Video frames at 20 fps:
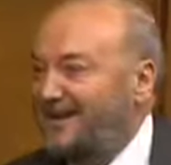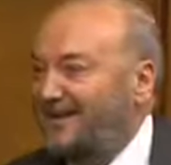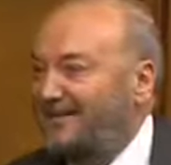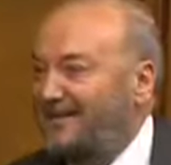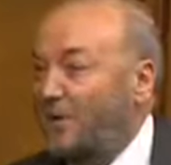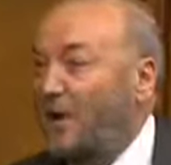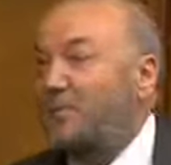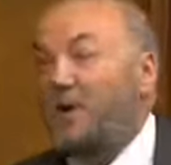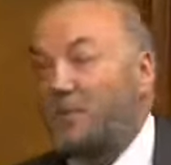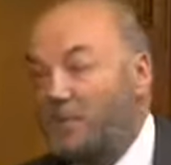
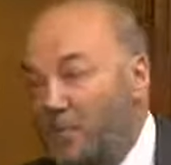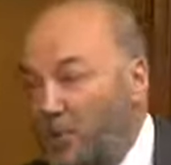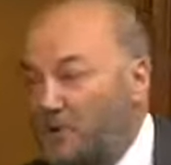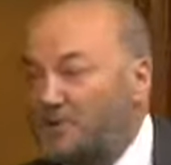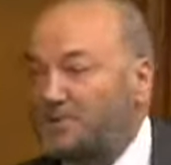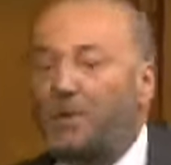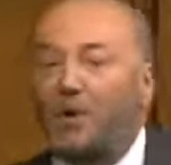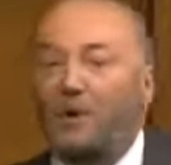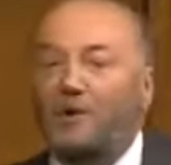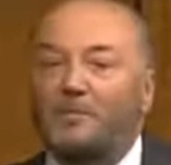from the
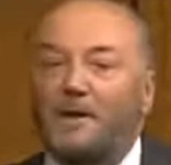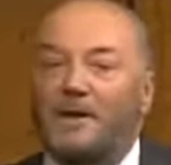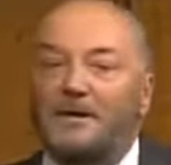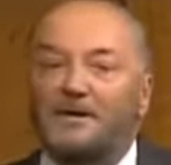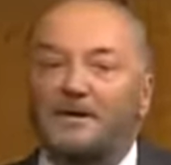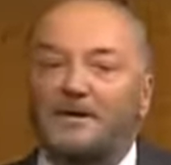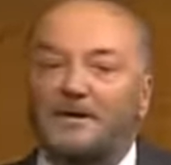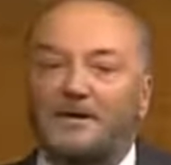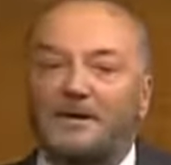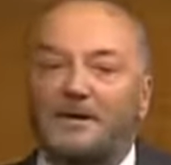
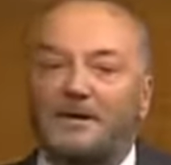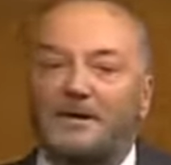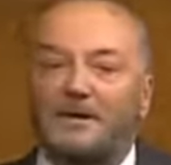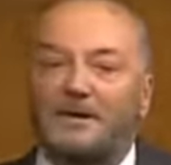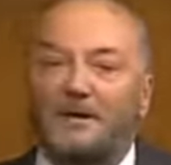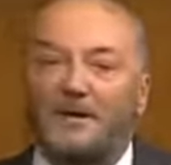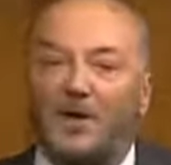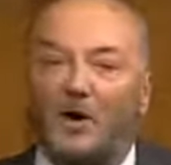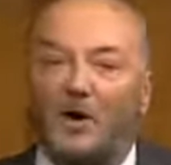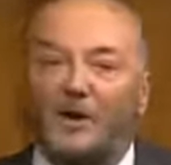postponement
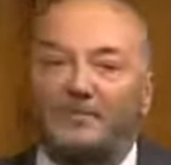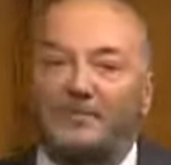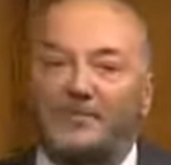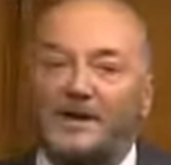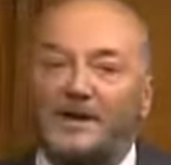of